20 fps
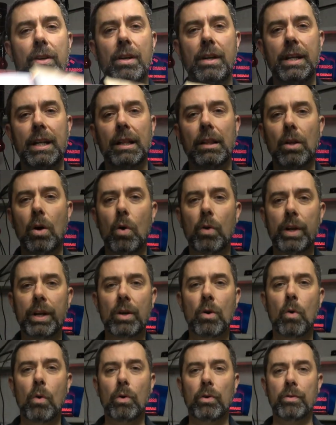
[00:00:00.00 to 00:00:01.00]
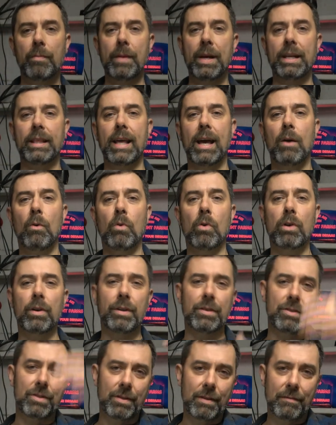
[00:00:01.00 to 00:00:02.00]
going to need a loading coil to make that work,
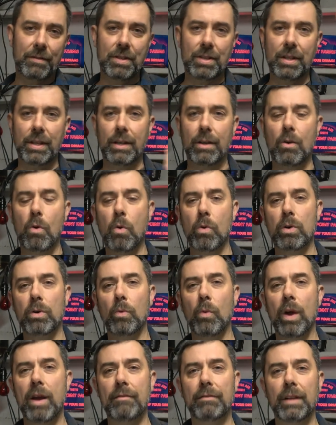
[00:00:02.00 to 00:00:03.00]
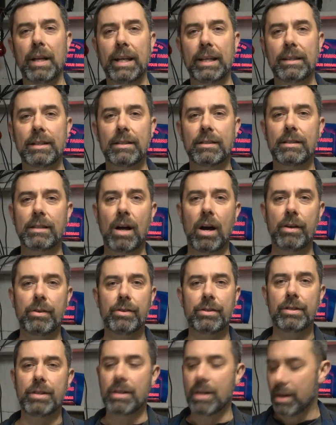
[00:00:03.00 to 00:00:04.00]
because obviously a quarter wavelength is
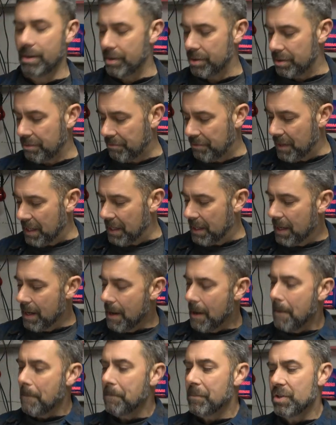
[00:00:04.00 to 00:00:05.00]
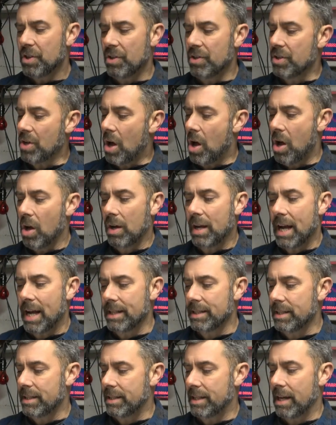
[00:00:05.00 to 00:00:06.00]
hundreds and hundreds of feet. So there's all
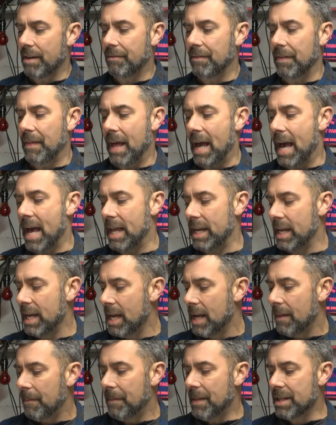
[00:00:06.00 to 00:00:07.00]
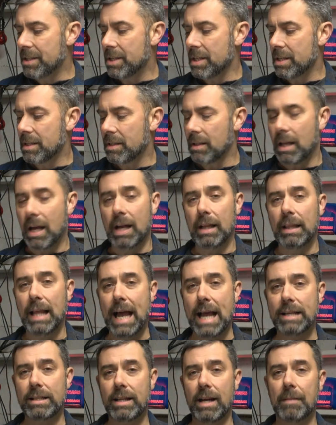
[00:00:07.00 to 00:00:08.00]
kinds of stuff in that. This is
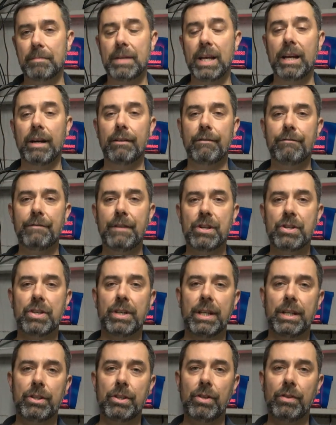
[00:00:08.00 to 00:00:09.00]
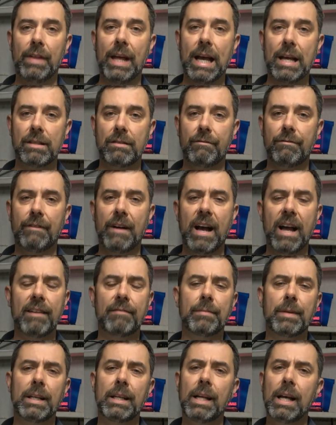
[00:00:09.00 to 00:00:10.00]
last updated officially in
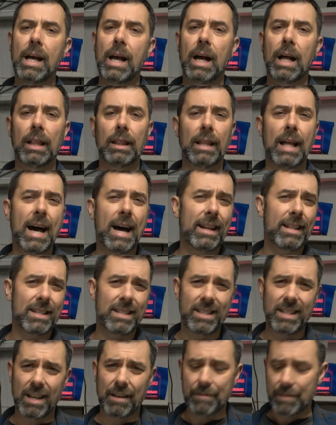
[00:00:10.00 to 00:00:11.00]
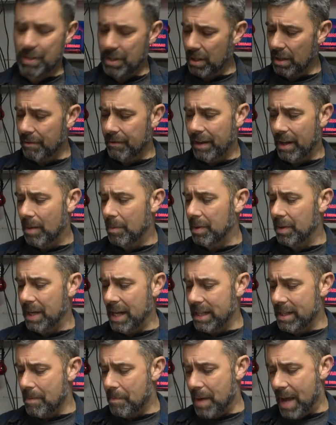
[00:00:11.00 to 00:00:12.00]
2005, but a lot of this stuff is still available. And
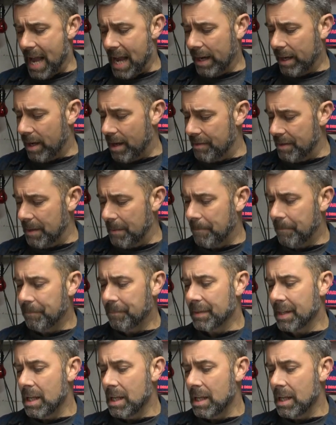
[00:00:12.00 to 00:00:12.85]
at the back of it,